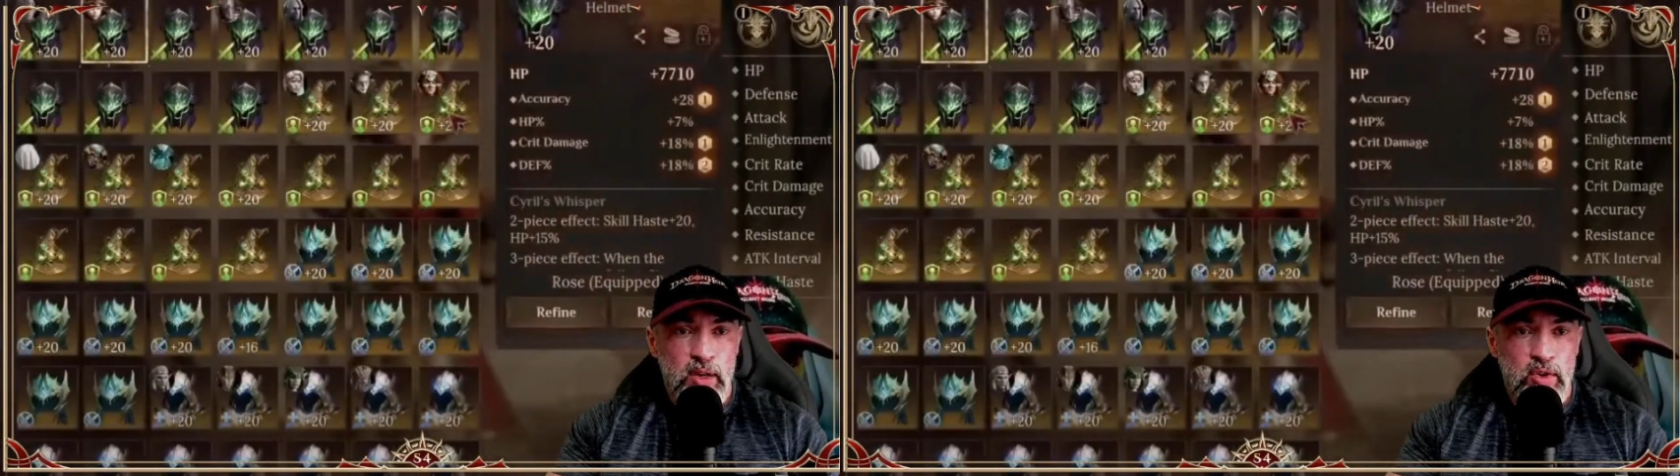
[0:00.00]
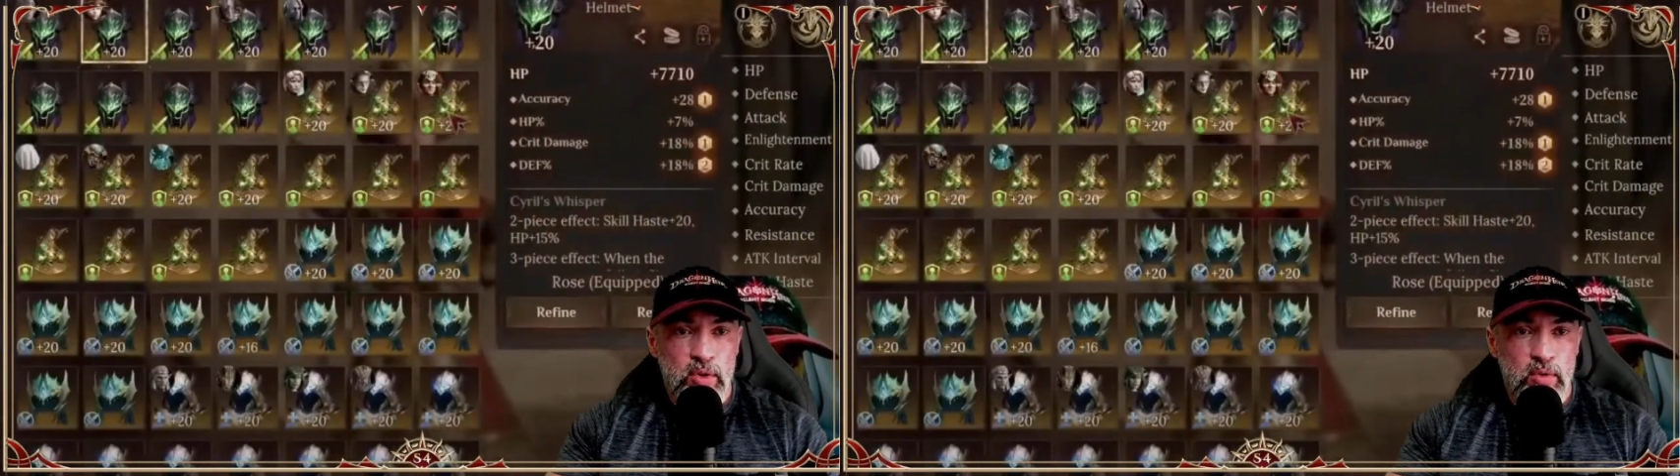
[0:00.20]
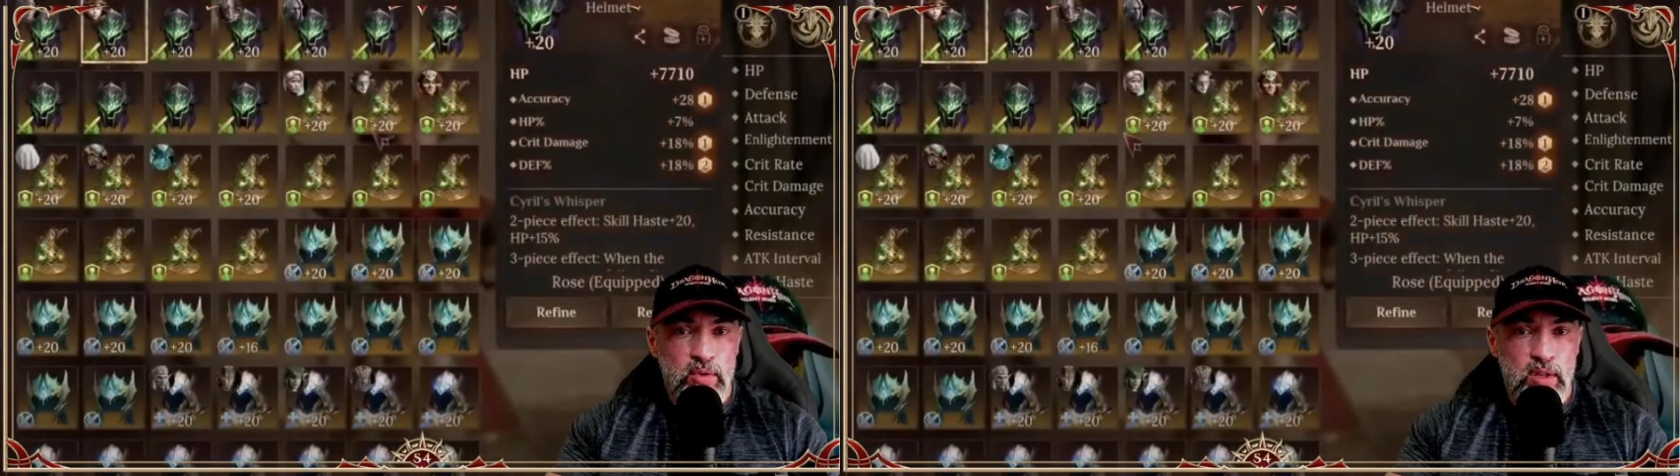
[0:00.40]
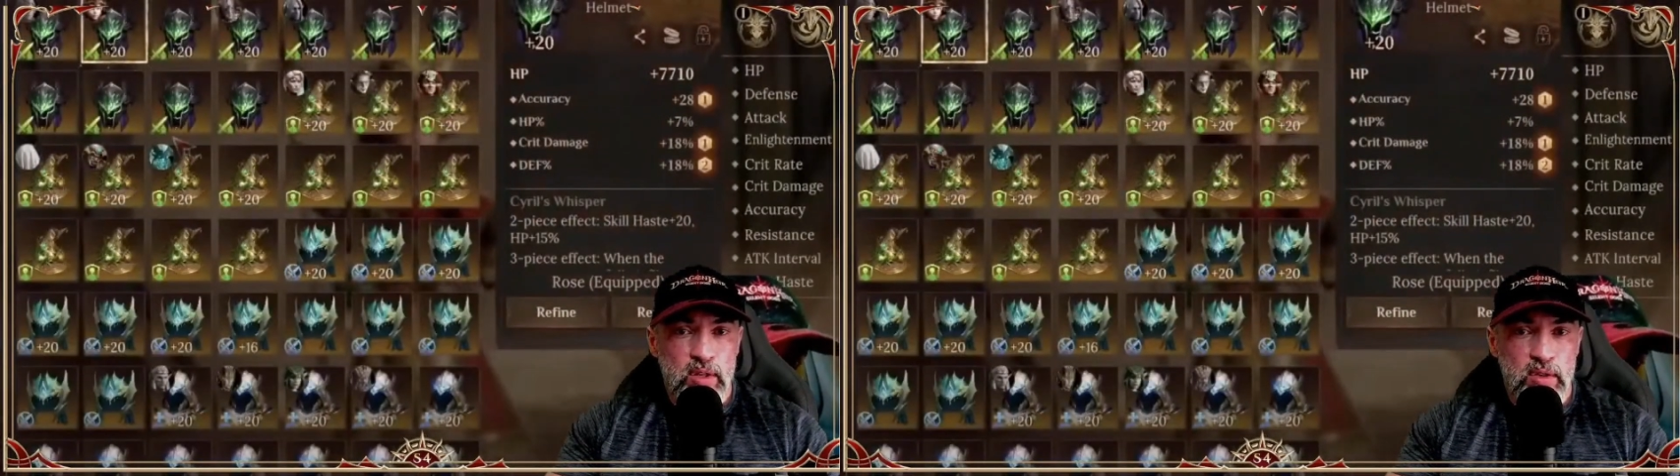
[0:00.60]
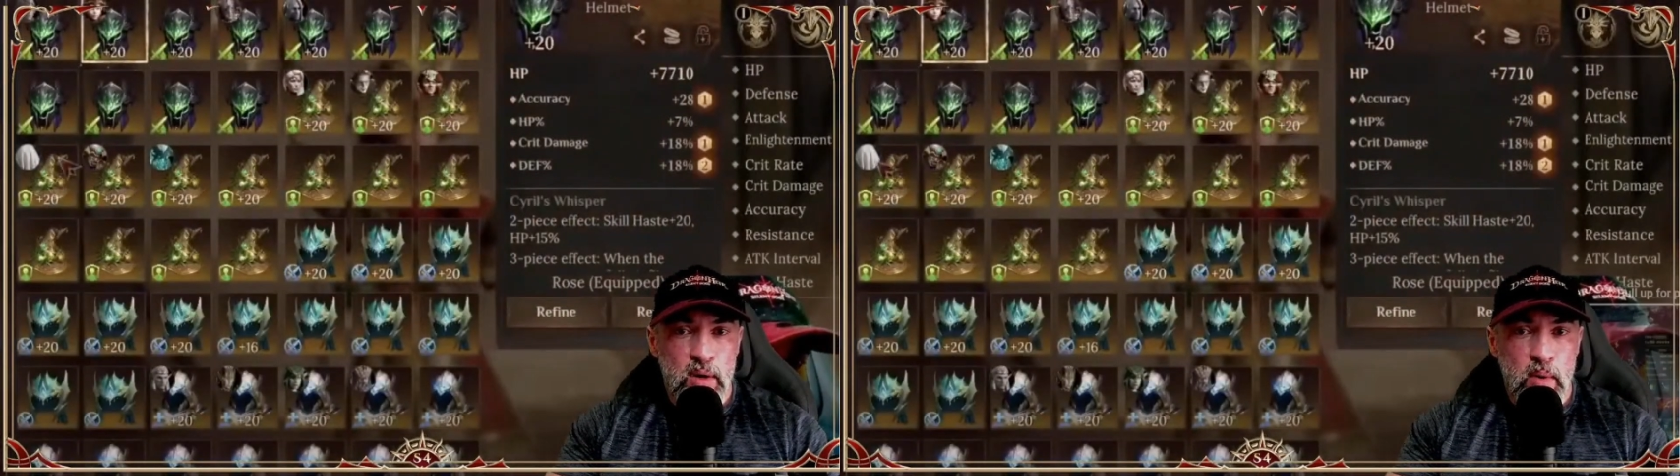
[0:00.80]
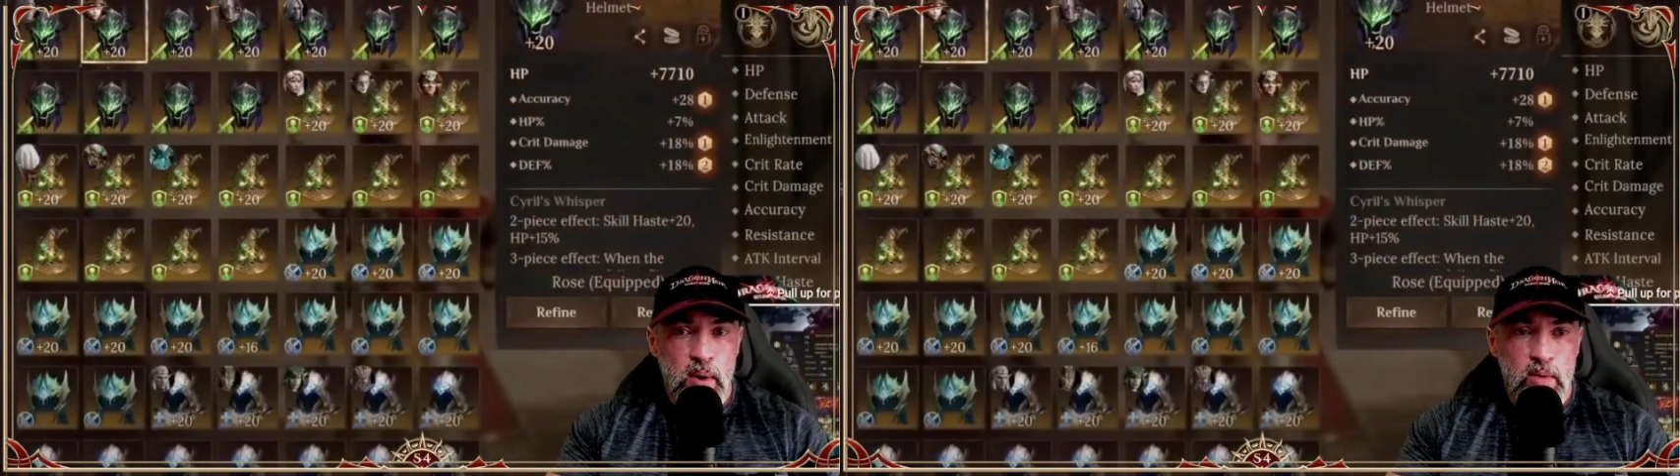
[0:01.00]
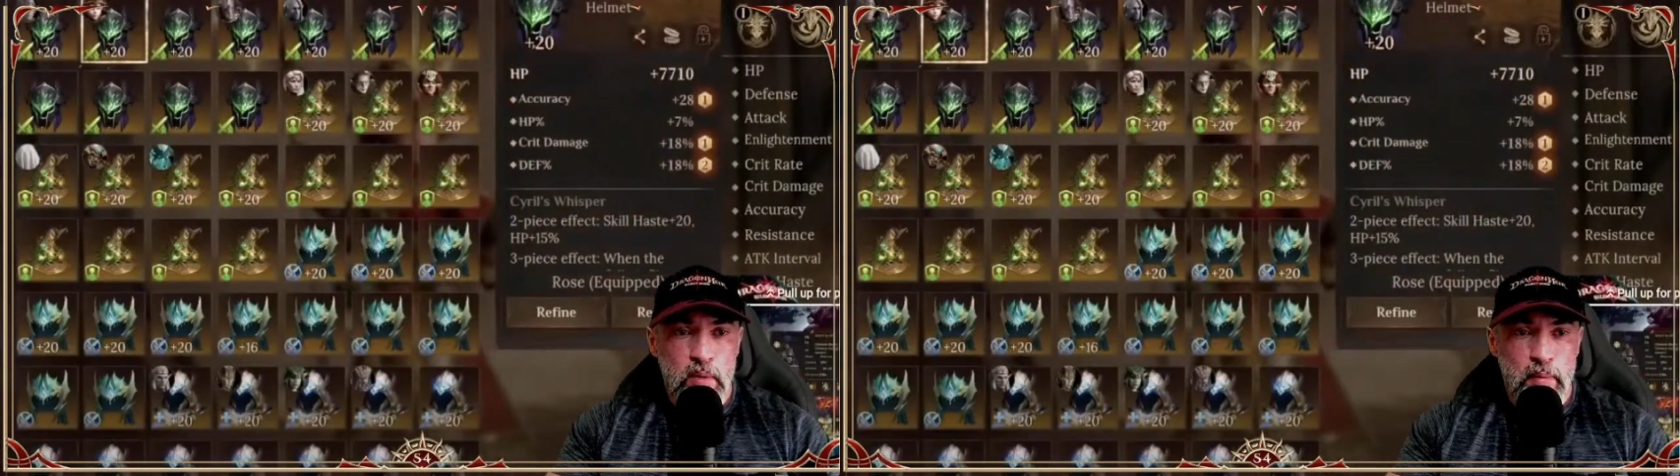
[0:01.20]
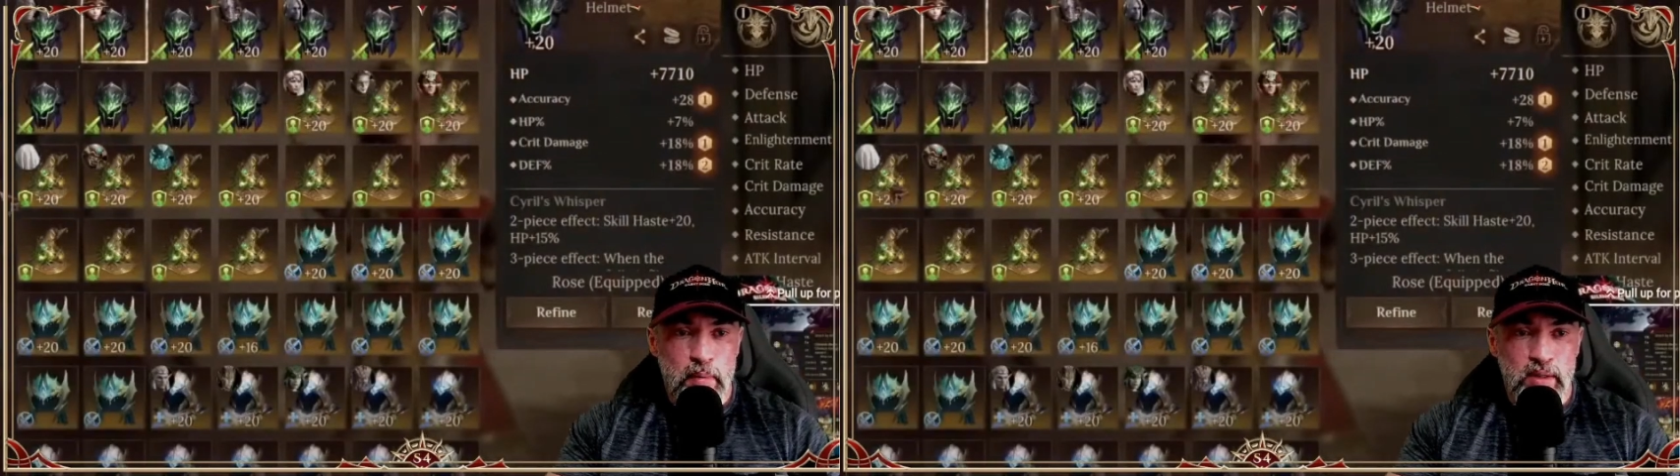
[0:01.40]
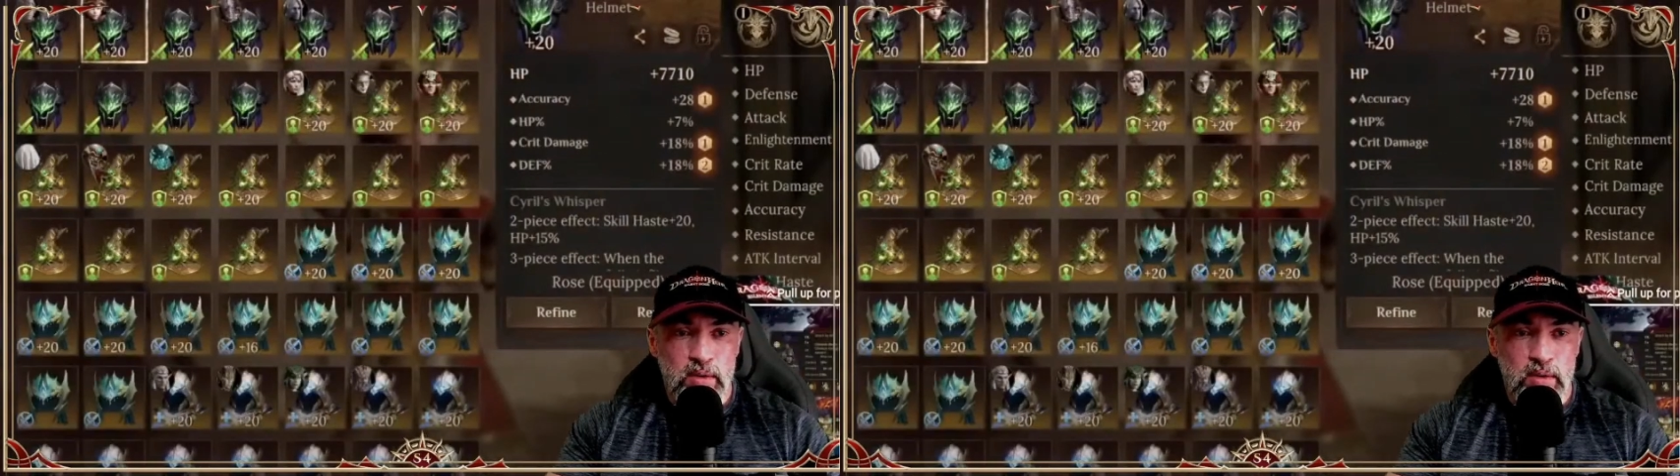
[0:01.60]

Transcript: to use the serial equipment.